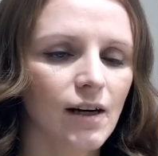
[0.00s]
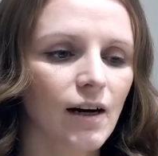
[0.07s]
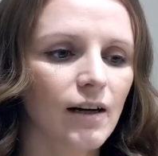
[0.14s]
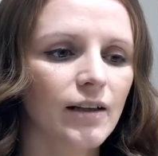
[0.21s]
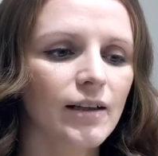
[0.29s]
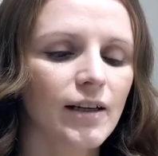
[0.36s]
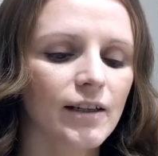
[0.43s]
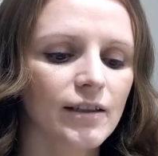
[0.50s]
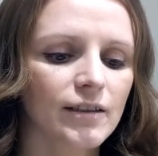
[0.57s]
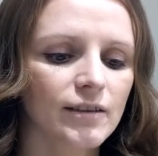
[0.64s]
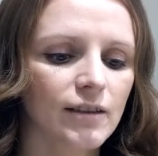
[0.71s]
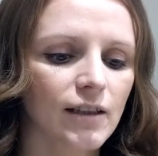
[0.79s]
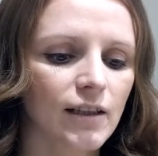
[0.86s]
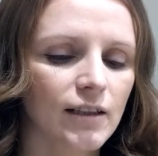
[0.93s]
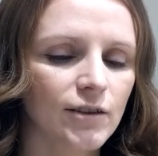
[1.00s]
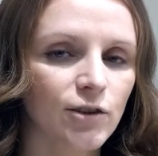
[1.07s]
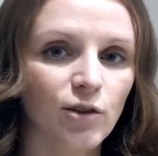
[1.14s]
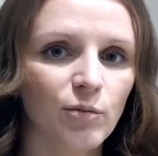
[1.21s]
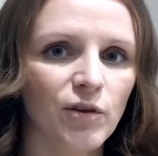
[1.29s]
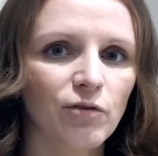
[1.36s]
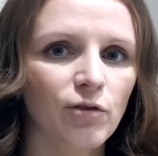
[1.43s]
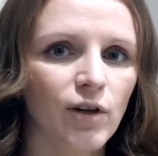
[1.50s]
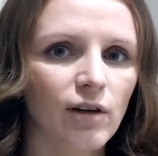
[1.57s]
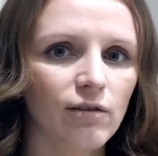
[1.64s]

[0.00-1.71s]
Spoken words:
and it took me forever to